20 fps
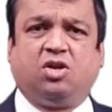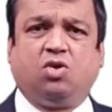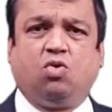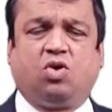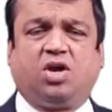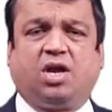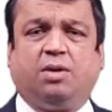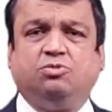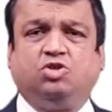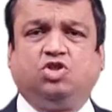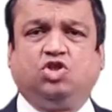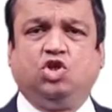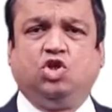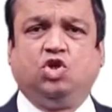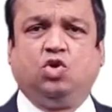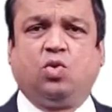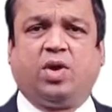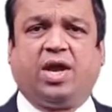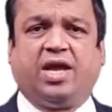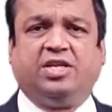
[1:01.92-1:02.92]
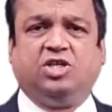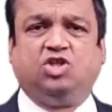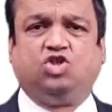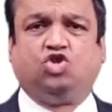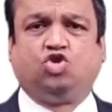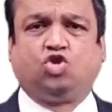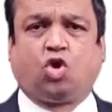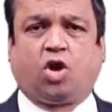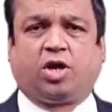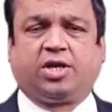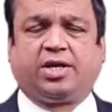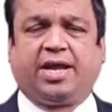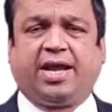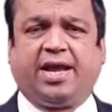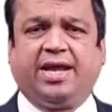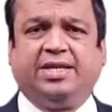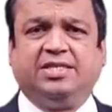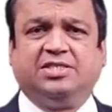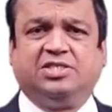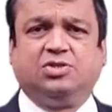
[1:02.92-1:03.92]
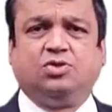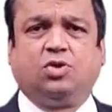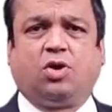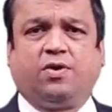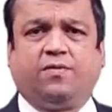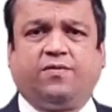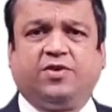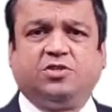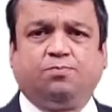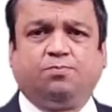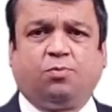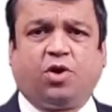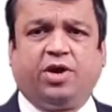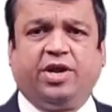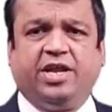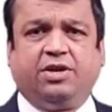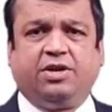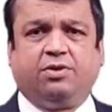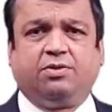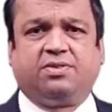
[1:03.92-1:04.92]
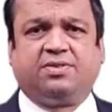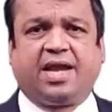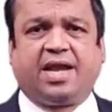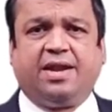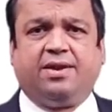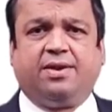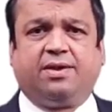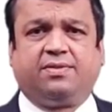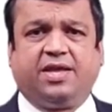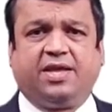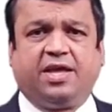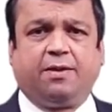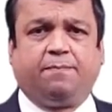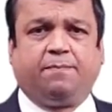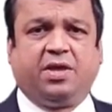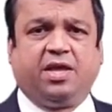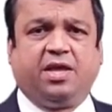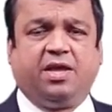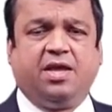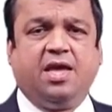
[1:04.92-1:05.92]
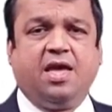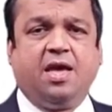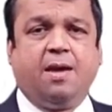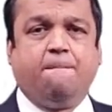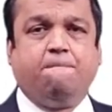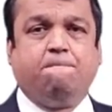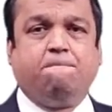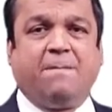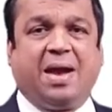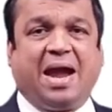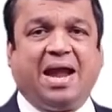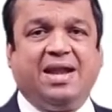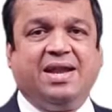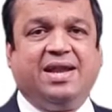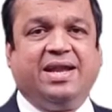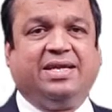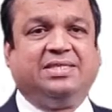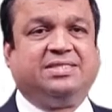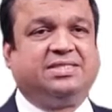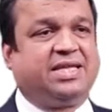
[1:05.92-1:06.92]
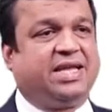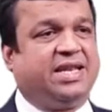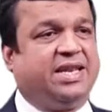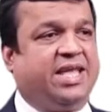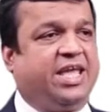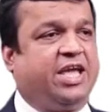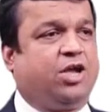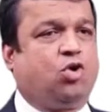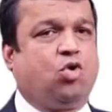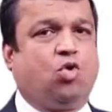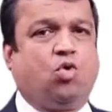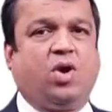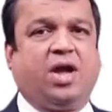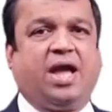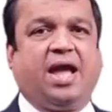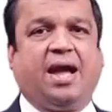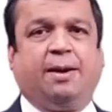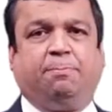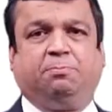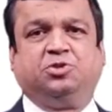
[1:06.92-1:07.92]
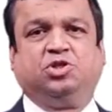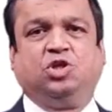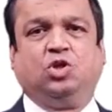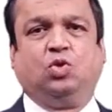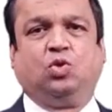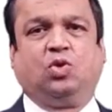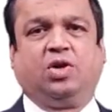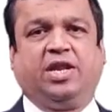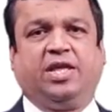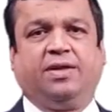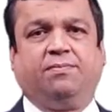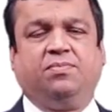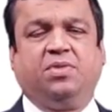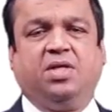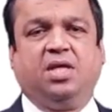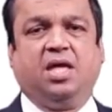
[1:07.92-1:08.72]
who comes to you and is shocked and is not responding to standard therapy mandates an echo absolutely.